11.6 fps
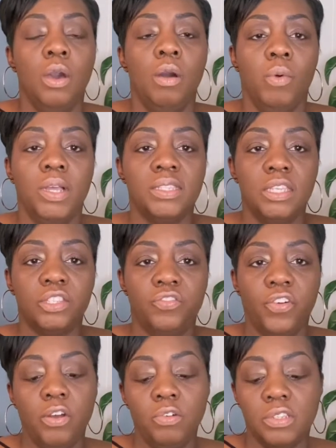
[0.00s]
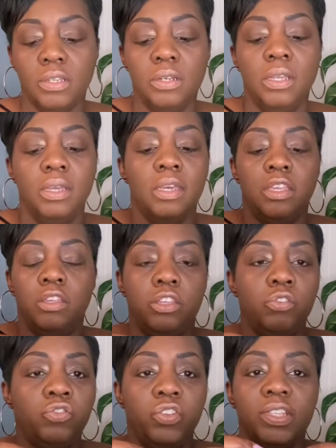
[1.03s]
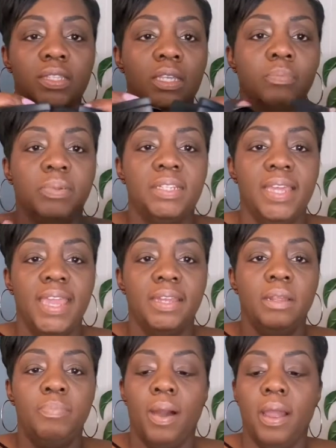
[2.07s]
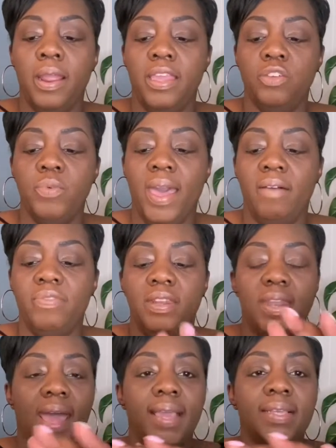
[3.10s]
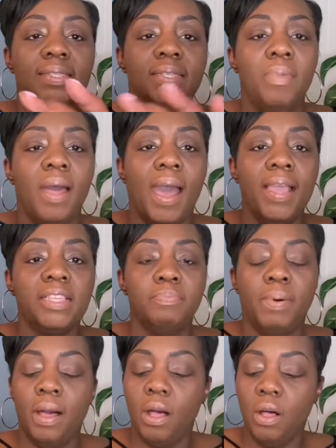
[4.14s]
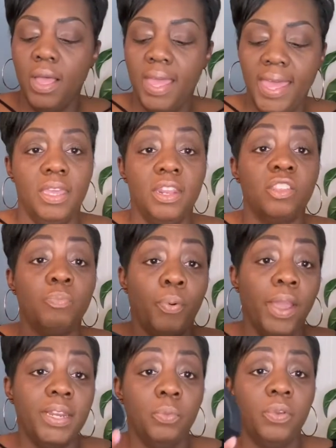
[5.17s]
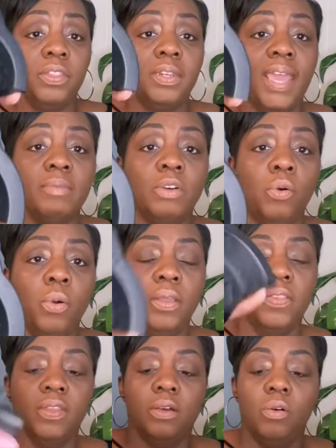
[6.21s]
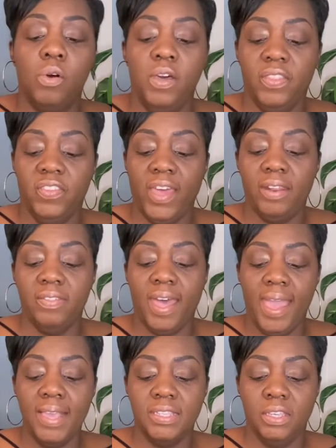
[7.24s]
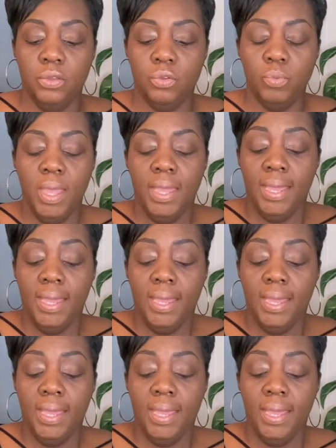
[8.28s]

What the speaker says: Once it's frozen, you just simply take it apart and you have the nice ice ball. It is branded with the name Corkcicle on the side of the ice cube.